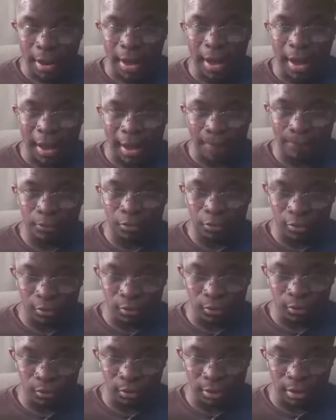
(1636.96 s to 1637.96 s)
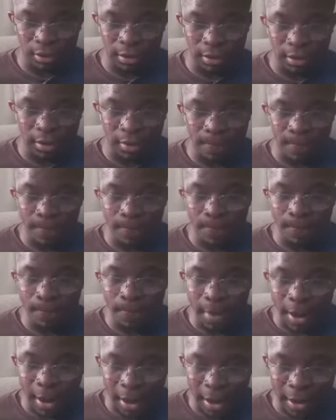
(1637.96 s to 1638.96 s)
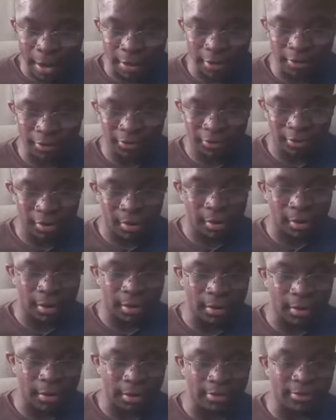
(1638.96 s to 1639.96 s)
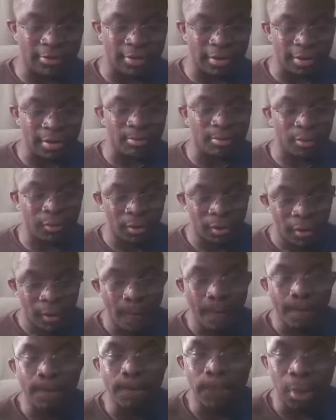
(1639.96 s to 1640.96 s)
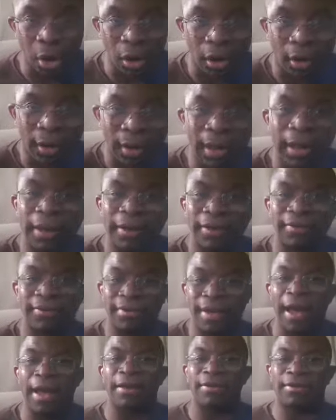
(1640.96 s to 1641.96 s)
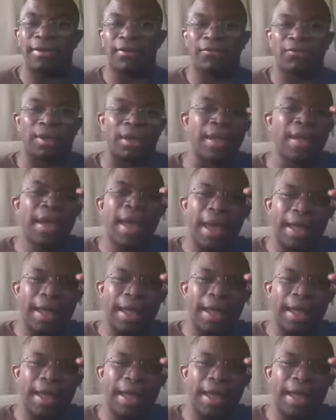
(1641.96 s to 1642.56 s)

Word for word: absolutely mind stunningly deep book. It is scientific.